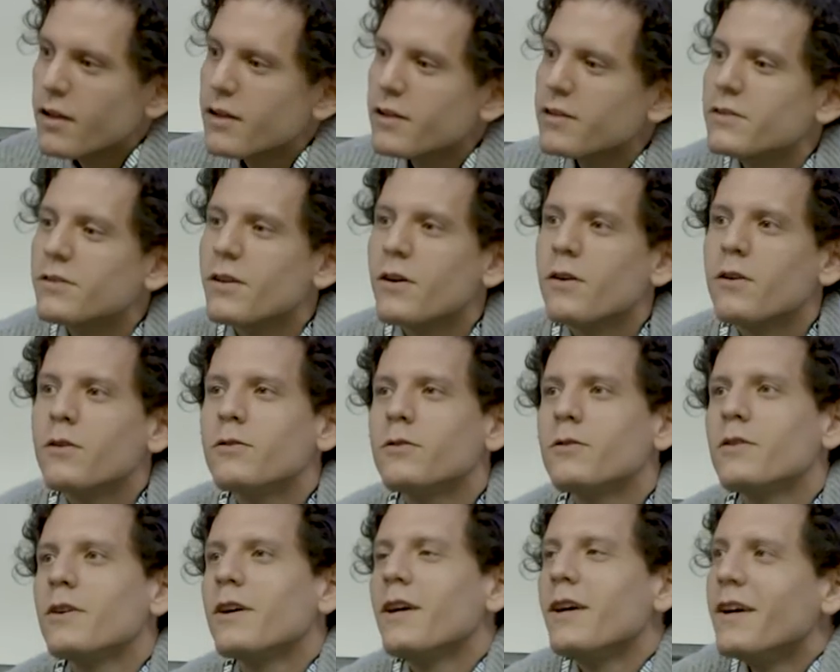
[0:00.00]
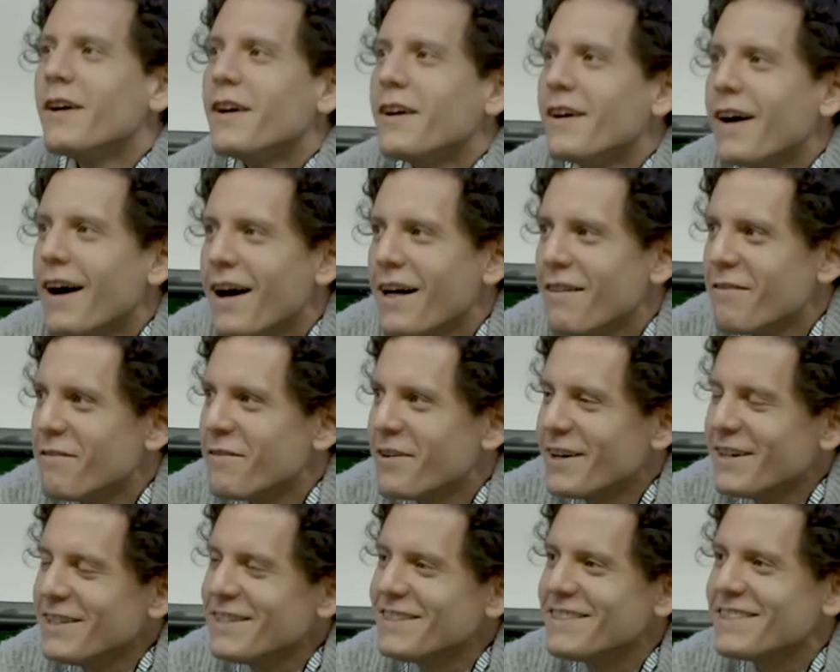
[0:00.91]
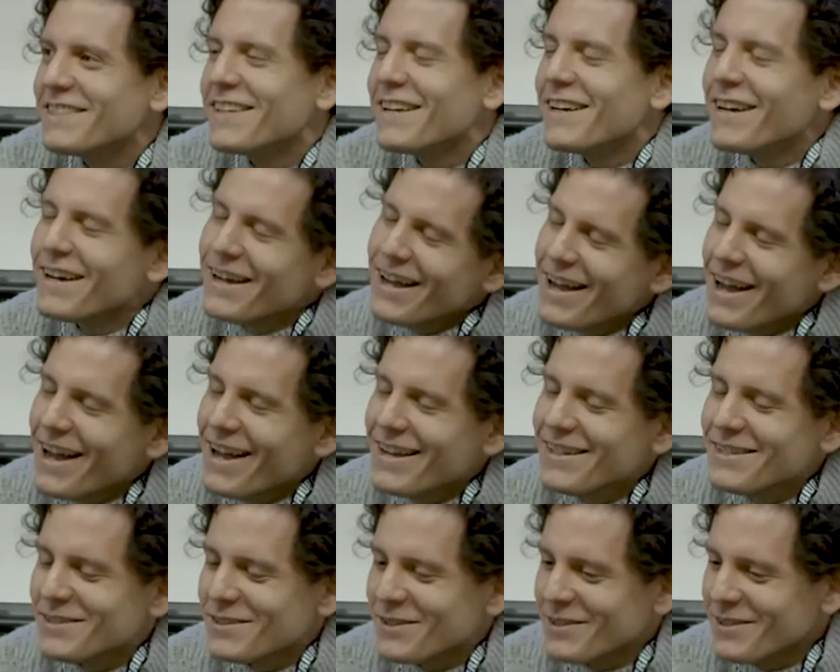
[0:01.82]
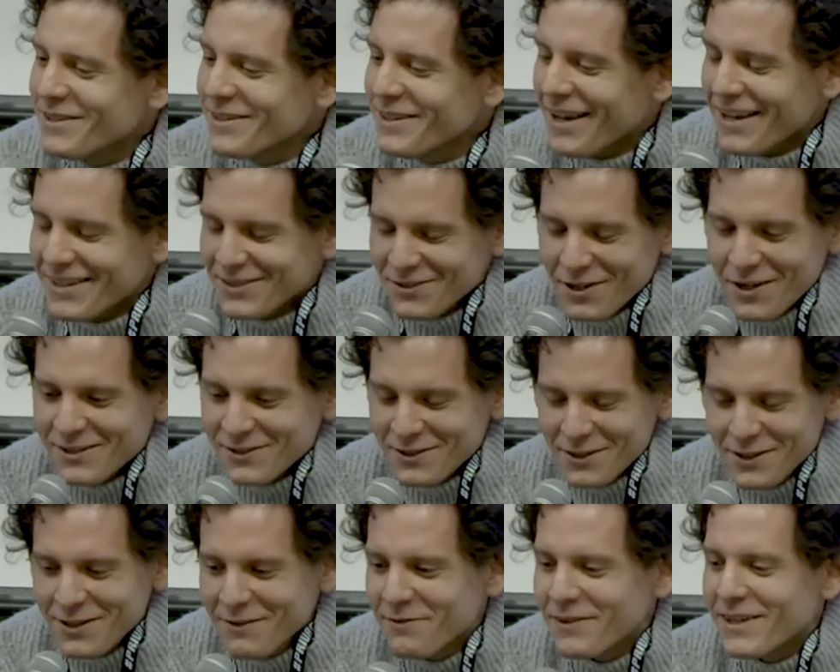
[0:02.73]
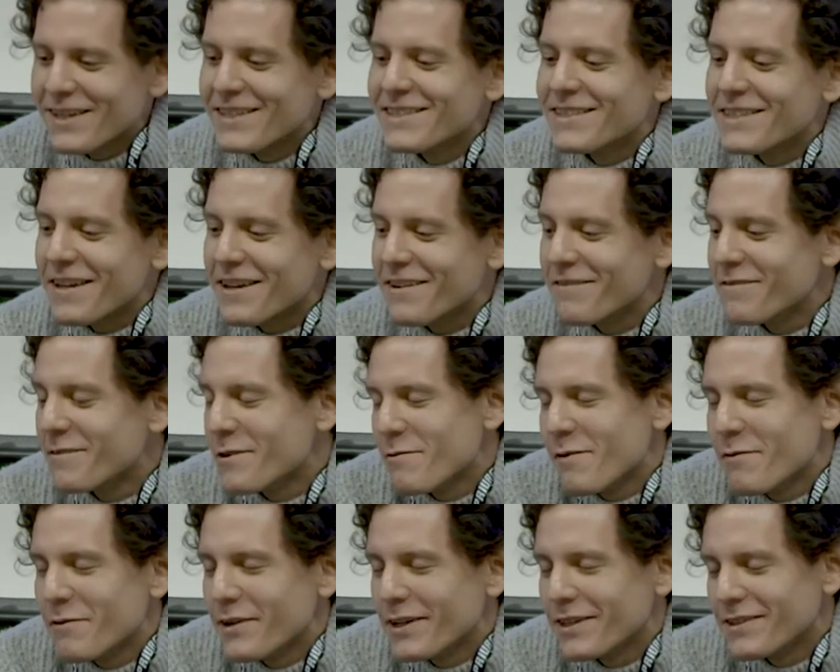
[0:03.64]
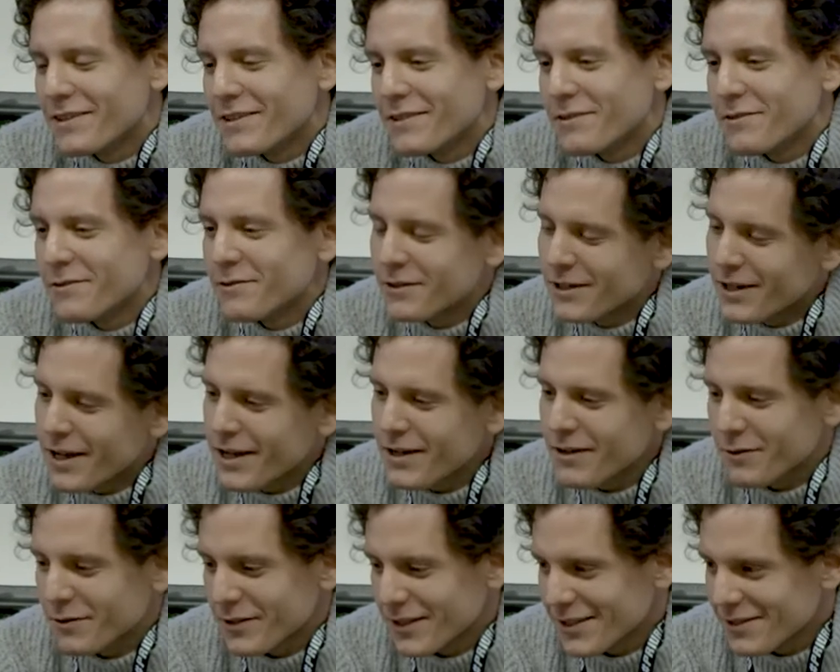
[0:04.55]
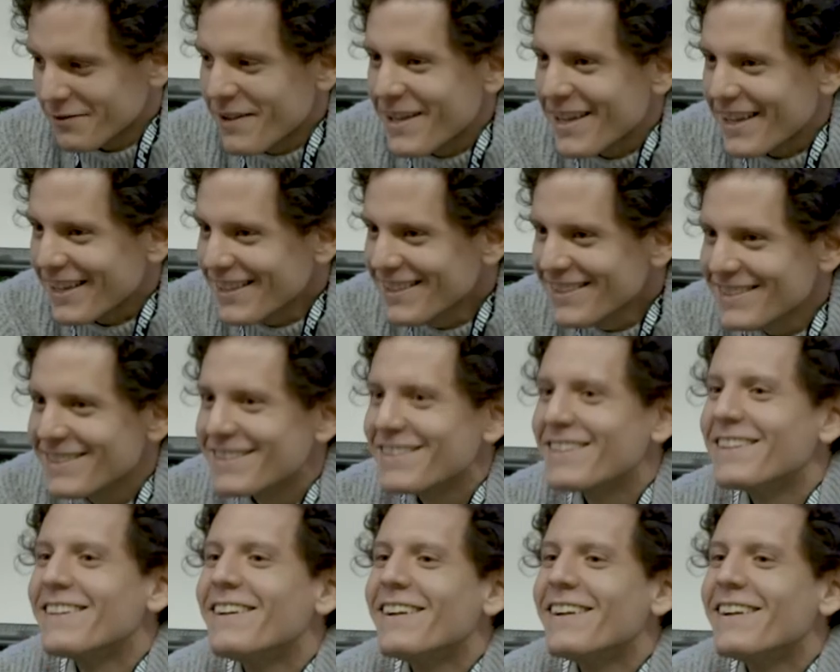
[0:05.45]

So at first I saw the face and I remember, well, I know this face.